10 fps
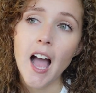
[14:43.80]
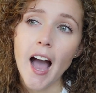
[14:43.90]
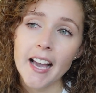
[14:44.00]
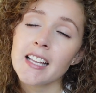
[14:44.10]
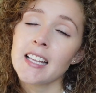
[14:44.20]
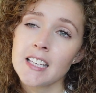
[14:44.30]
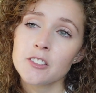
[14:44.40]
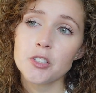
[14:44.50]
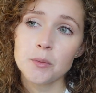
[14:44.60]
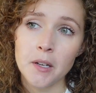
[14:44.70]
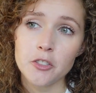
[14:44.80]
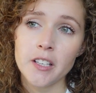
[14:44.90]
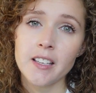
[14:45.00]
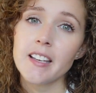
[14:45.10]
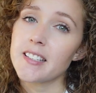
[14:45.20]
I can handle
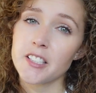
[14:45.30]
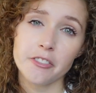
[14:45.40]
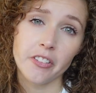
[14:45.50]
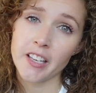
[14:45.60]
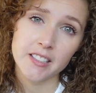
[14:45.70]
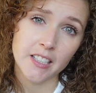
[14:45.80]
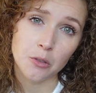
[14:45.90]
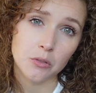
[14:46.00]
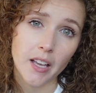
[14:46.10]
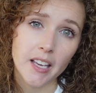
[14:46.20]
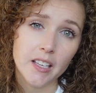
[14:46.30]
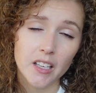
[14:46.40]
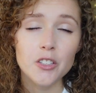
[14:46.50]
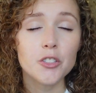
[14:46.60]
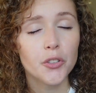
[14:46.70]
smudging. It's the flakes I don't like.
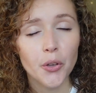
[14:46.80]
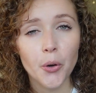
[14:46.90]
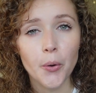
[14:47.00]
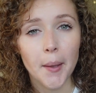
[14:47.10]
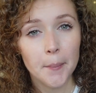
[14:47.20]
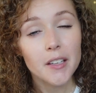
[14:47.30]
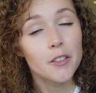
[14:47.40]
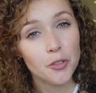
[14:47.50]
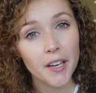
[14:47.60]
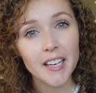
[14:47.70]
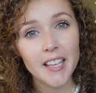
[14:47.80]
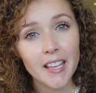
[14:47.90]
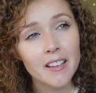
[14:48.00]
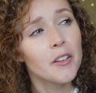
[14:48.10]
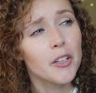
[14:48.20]
So am I gonna try it
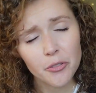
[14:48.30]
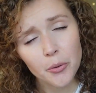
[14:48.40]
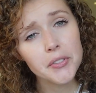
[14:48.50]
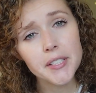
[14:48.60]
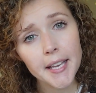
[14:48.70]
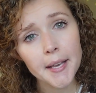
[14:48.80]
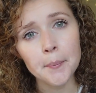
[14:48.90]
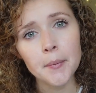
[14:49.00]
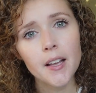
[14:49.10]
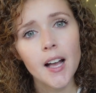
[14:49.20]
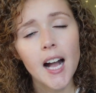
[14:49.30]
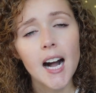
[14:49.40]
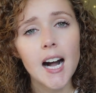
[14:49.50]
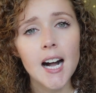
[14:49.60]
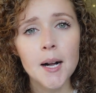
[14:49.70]
again? Of course I
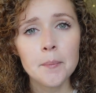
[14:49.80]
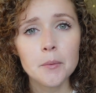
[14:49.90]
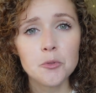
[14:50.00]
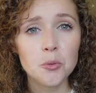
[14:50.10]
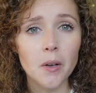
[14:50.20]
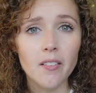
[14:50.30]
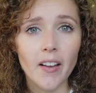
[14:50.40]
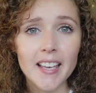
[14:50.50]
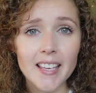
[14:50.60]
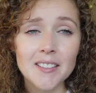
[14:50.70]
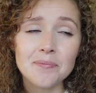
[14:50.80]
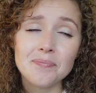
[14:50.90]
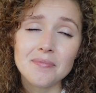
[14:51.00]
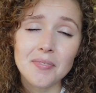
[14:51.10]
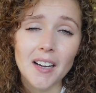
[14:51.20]
am. Do I like it?
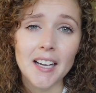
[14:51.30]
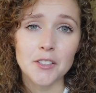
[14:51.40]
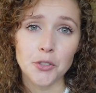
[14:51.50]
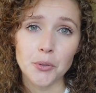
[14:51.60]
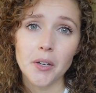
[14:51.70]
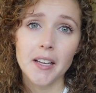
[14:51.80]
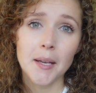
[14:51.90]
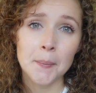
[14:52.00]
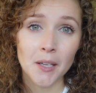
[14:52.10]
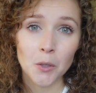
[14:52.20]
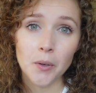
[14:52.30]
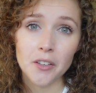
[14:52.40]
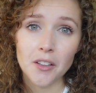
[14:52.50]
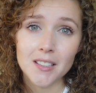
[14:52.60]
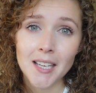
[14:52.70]
I do. Am I gonna wear it
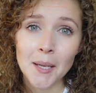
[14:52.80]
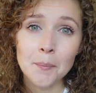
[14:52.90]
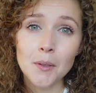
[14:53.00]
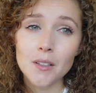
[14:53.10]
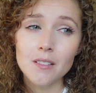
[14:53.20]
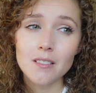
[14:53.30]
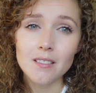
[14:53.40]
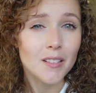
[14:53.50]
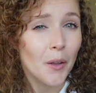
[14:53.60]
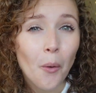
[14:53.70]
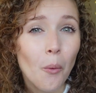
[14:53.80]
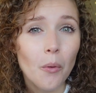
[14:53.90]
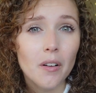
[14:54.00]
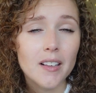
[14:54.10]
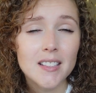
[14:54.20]
all the time? No,
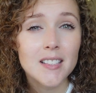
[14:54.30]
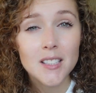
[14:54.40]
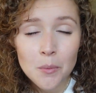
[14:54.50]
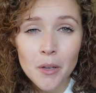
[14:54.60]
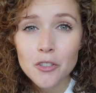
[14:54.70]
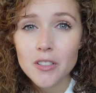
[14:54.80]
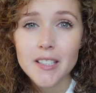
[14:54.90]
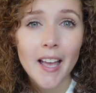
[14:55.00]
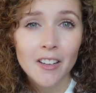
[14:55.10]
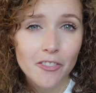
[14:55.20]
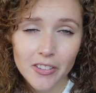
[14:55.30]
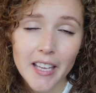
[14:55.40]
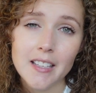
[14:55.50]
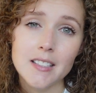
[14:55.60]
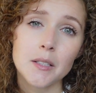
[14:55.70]
because it smudges and it
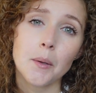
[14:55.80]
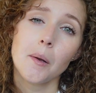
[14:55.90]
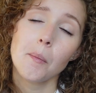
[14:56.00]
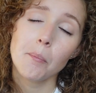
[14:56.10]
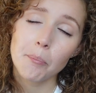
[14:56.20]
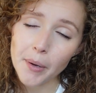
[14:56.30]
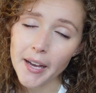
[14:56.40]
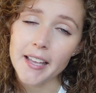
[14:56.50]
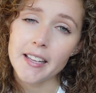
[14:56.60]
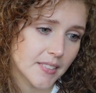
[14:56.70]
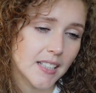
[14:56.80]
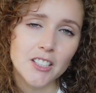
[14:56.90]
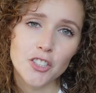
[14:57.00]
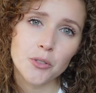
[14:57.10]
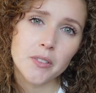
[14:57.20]
flakes. But I
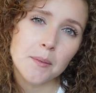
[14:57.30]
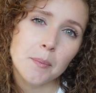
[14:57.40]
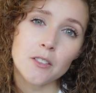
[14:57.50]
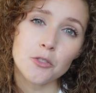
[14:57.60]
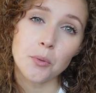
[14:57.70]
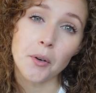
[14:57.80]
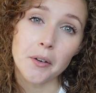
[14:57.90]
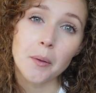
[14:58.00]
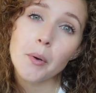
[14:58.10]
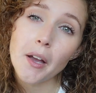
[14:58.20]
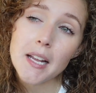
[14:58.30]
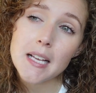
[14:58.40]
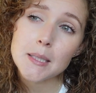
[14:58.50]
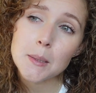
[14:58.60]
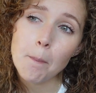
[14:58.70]
just don't like being too hard on
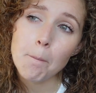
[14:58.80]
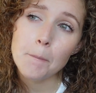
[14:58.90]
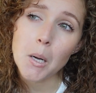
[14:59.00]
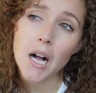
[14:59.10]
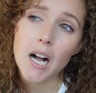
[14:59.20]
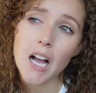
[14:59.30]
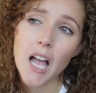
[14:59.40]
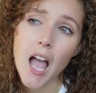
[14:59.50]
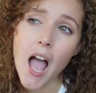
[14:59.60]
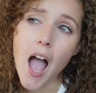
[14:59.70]
products. but